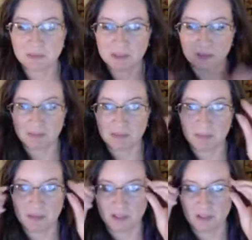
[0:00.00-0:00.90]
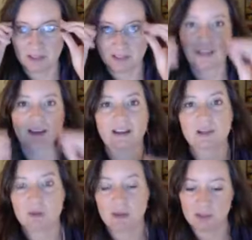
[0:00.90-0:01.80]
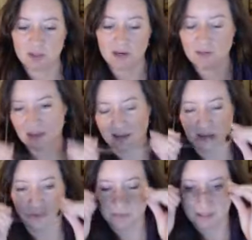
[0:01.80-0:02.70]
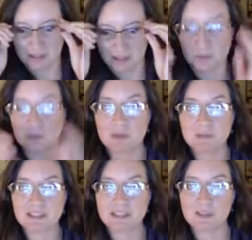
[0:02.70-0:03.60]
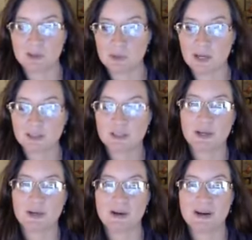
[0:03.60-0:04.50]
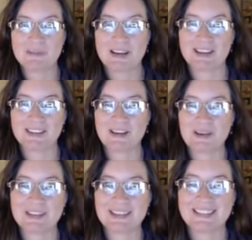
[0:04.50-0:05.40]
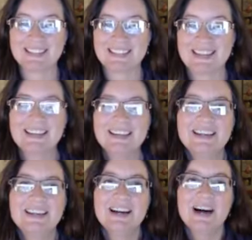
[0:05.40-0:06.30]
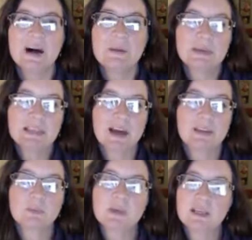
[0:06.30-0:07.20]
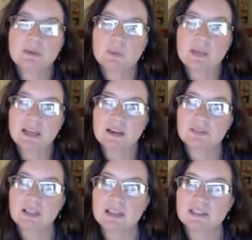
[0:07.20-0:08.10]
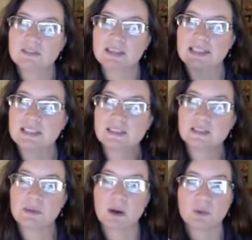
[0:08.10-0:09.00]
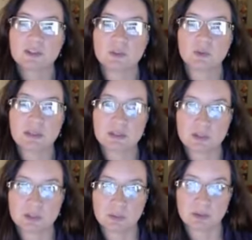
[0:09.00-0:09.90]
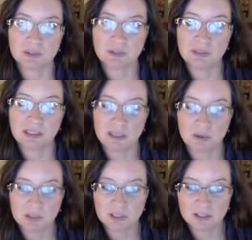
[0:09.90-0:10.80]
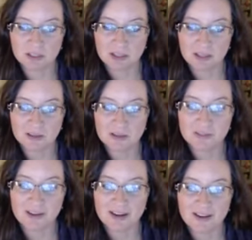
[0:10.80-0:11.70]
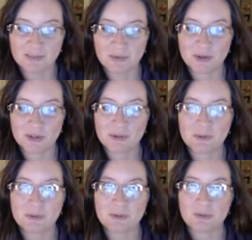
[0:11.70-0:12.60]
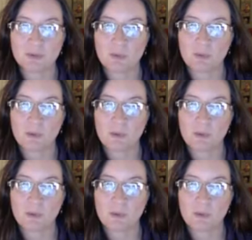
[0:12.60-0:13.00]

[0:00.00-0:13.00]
so I apologize. You could probably try without them, but I wouldn't be able to see very well, so I'm going to go with this. But yeah, we have lots of ideas about what soulmates are supposed to be, and I want to just clarify for you